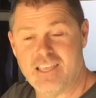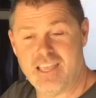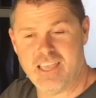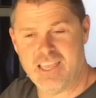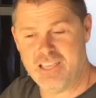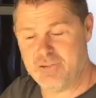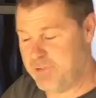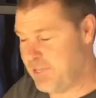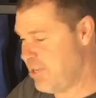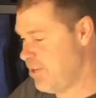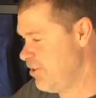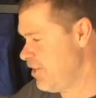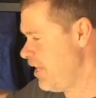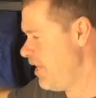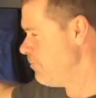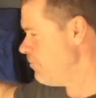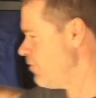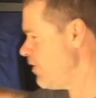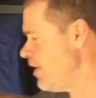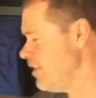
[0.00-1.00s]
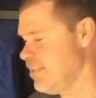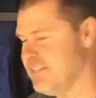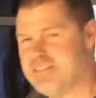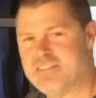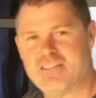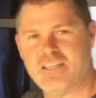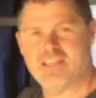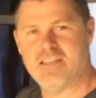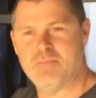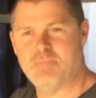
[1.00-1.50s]
Okay, here we are again around
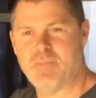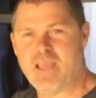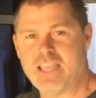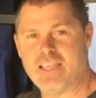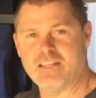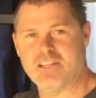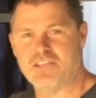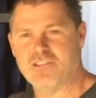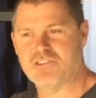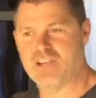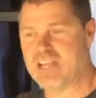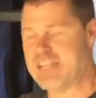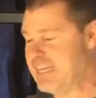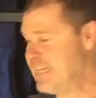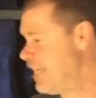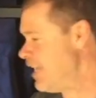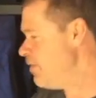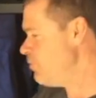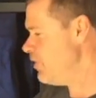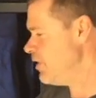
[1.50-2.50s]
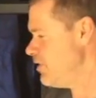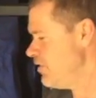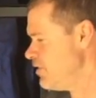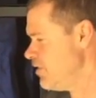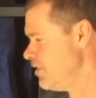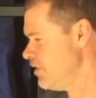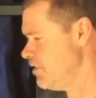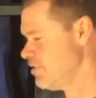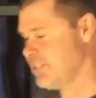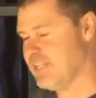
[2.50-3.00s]
this uh, back of the trailer now. We're
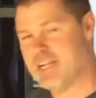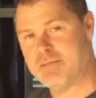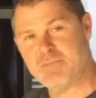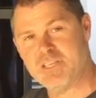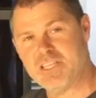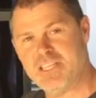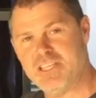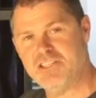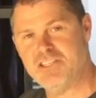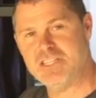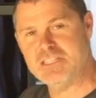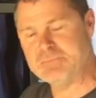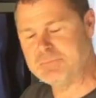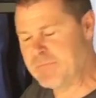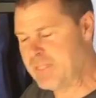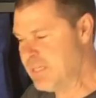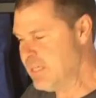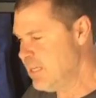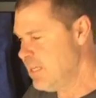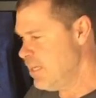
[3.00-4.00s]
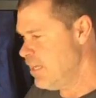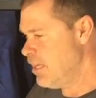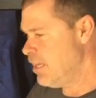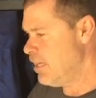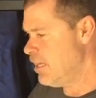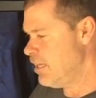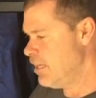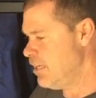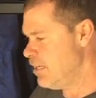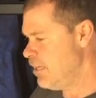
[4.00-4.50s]
just going to set up the kitchen.
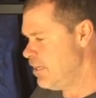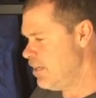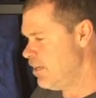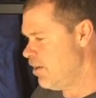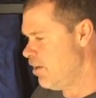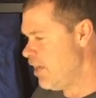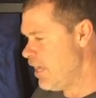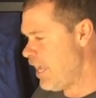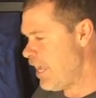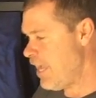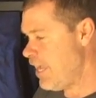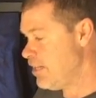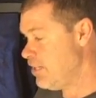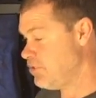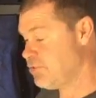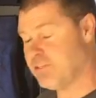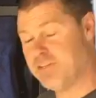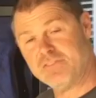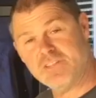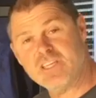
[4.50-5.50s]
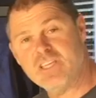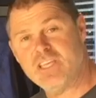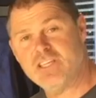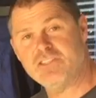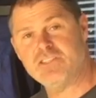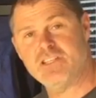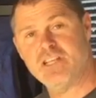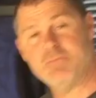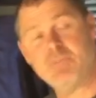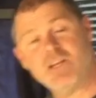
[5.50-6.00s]
Uh, I had a Drifta
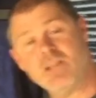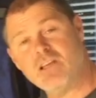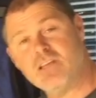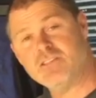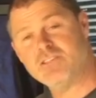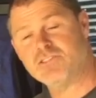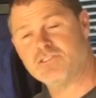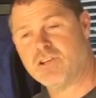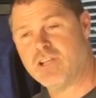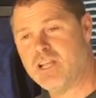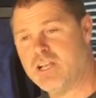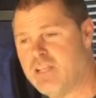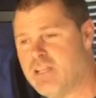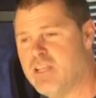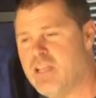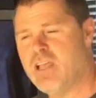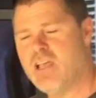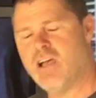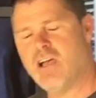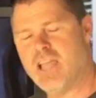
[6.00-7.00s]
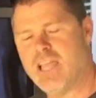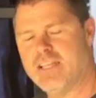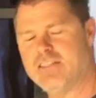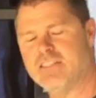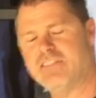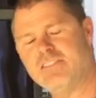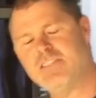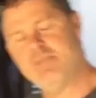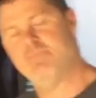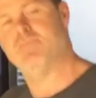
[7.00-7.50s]
kitchen in my last trailer. I had
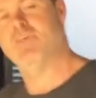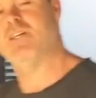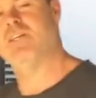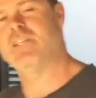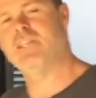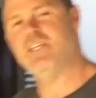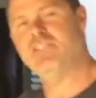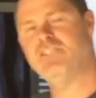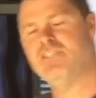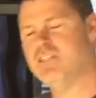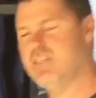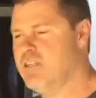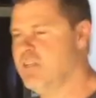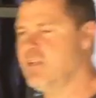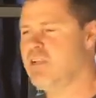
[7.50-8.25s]
the timber kitchen.